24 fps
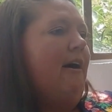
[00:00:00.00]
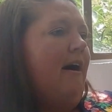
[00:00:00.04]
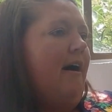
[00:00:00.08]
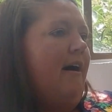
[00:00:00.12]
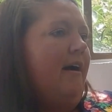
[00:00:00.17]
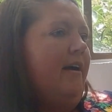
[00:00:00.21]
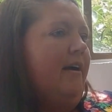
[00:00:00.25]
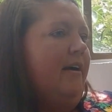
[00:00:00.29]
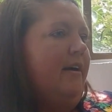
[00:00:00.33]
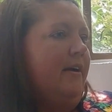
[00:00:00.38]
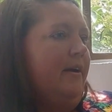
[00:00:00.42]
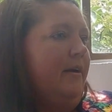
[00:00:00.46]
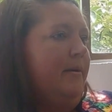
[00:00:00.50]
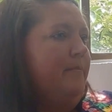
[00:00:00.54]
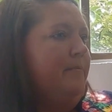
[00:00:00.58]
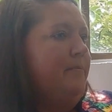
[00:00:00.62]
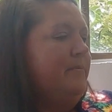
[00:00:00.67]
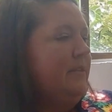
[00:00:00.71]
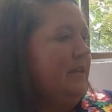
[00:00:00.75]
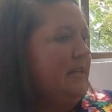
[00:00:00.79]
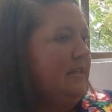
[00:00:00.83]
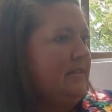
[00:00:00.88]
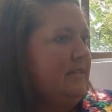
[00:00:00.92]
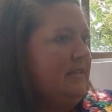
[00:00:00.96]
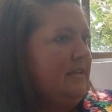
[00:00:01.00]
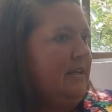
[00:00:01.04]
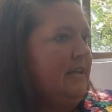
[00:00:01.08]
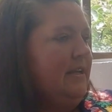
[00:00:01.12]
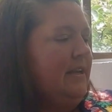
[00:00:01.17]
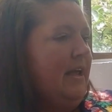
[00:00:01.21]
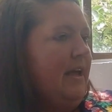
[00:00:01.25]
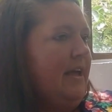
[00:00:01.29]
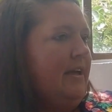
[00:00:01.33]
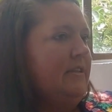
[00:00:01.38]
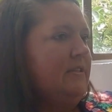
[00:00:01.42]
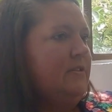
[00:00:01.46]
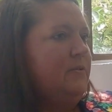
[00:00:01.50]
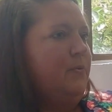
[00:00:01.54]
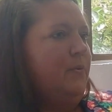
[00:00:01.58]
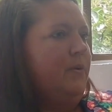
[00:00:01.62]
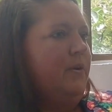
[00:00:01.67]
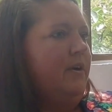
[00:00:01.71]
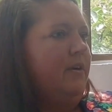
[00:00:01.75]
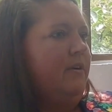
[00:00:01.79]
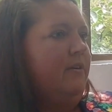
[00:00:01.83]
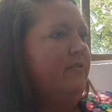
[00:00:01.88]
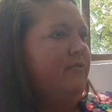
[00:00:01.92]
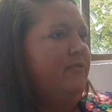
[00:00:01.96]
I am listed as
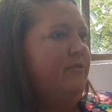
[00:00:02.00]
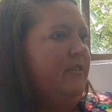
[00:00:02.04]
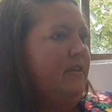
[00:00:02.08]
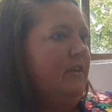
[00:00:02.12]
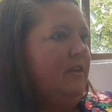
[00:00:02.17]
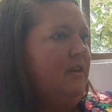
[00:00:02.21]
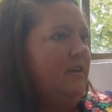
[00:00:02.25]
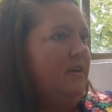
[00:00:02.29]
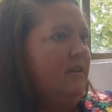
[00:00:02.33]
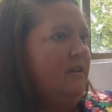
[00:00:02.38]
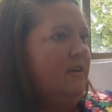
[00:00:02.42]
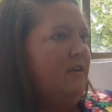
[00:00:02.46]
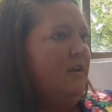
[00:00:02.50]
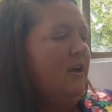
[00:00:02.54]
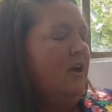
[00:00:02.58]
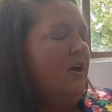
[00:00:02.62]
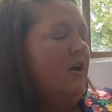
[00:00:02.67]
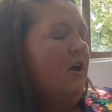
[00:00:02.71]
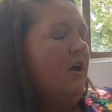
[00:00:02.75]
one of the